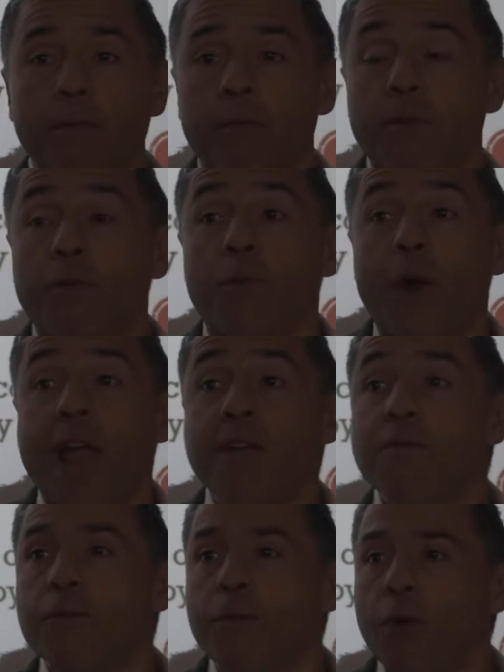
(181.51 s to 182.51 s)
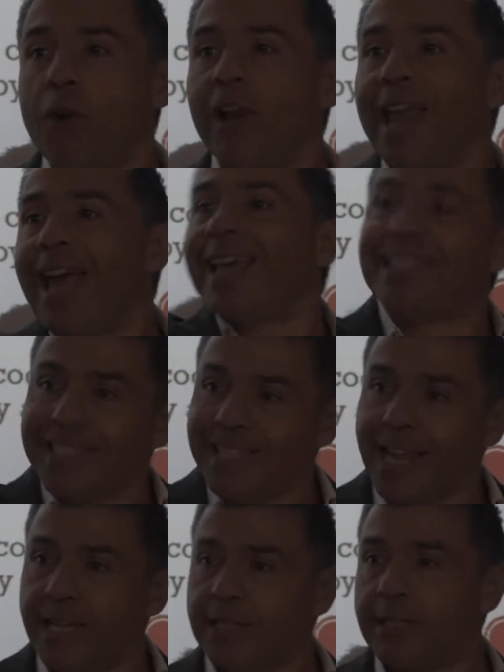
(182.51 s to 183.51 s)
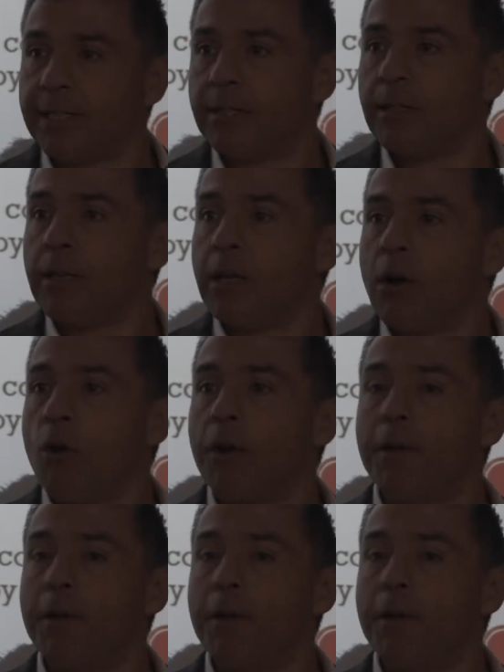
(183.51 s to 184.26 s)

refrain from legislating or